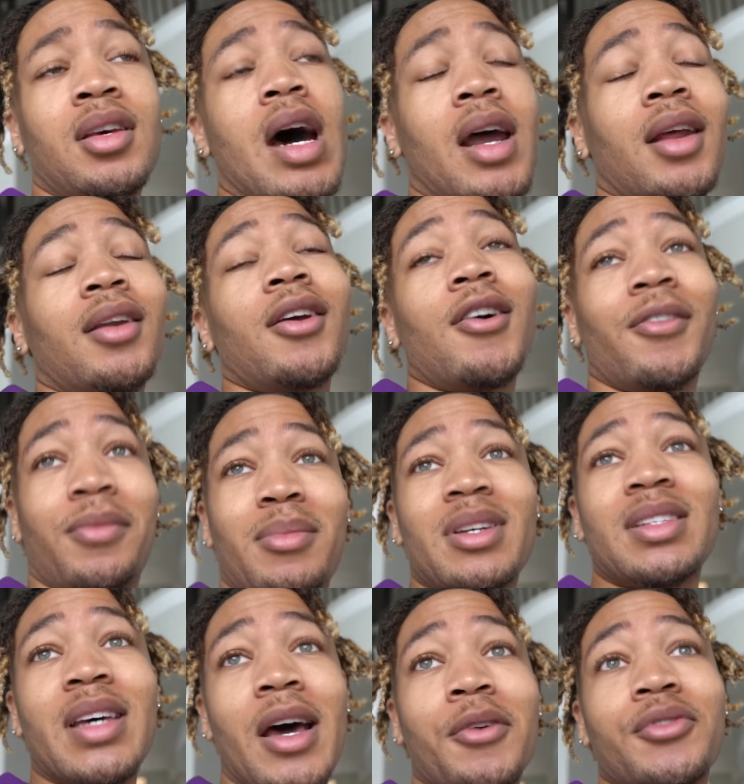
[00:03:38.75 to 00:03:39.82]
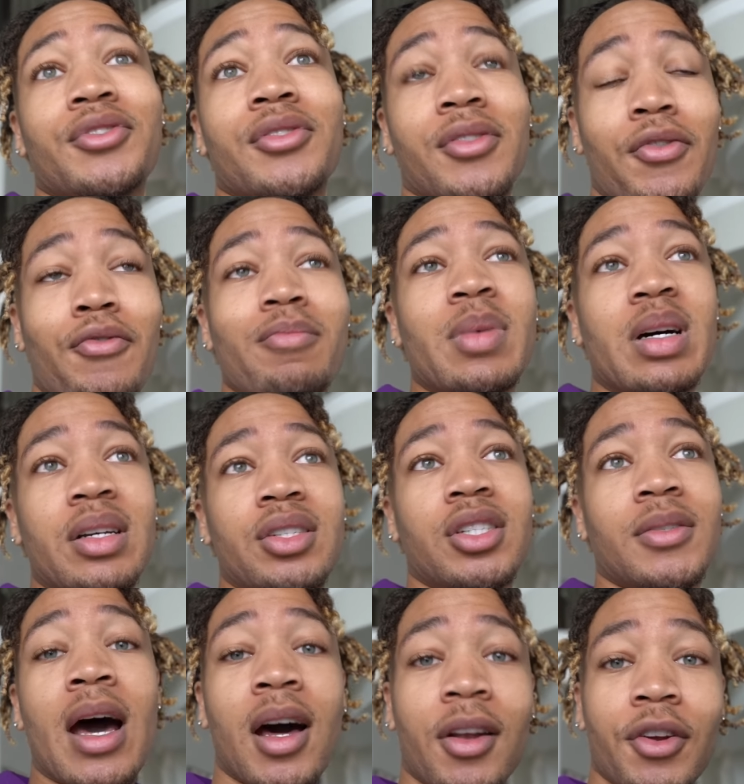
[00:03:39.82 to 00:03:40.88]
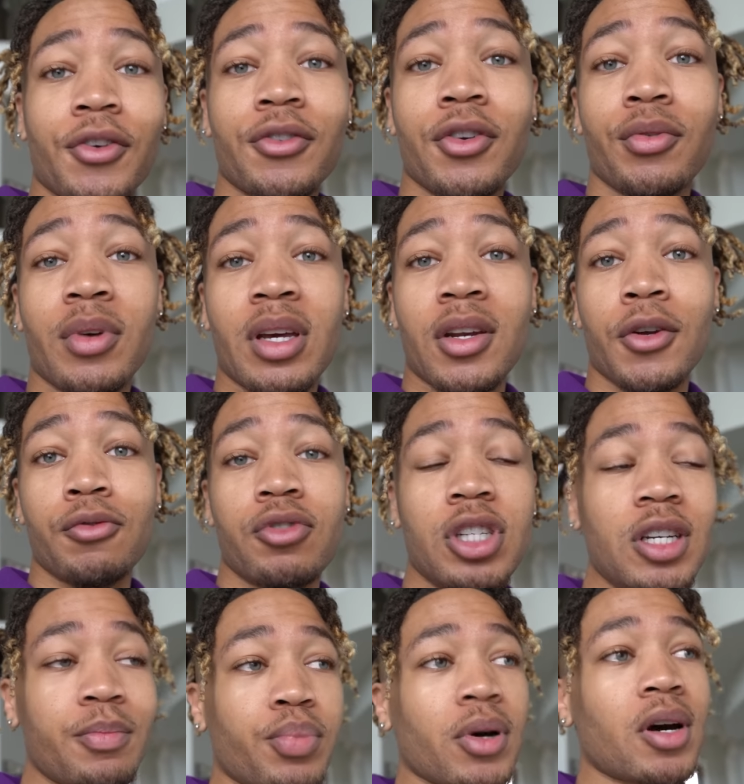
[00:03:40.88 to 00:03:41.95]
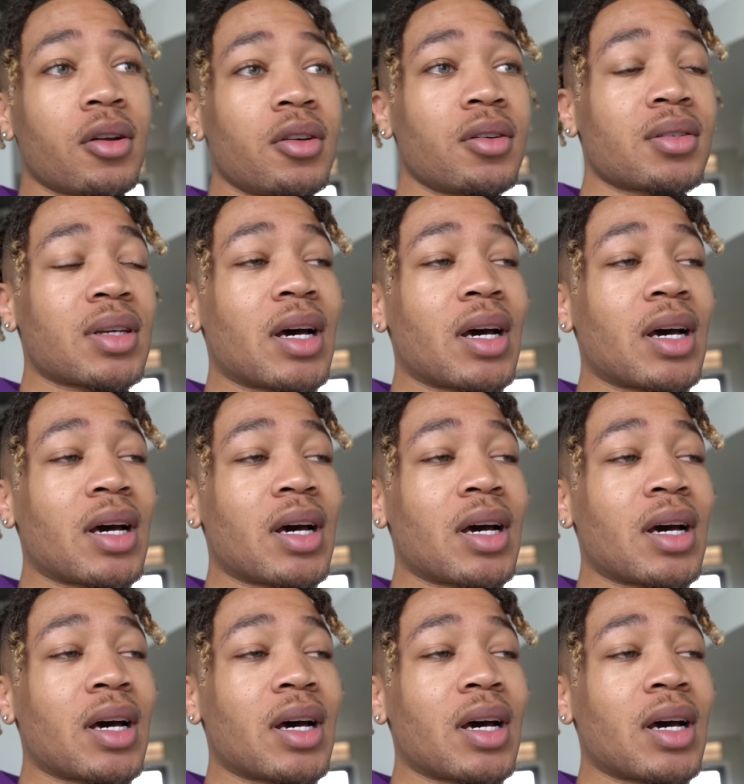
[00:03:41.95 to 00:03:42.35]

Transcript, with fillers: I done learned from this house so much. I learned don't get no cheap products.